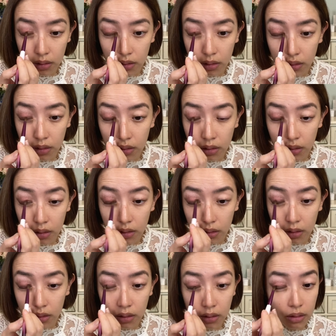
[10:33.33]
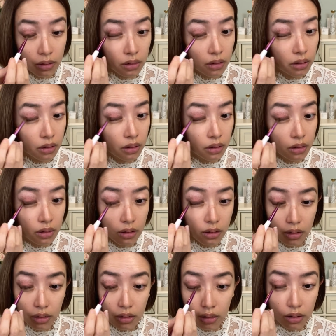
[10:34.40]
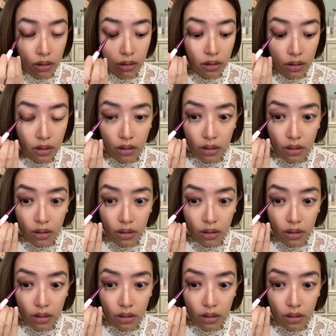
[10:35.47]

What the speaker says: No one is speaking in this clip.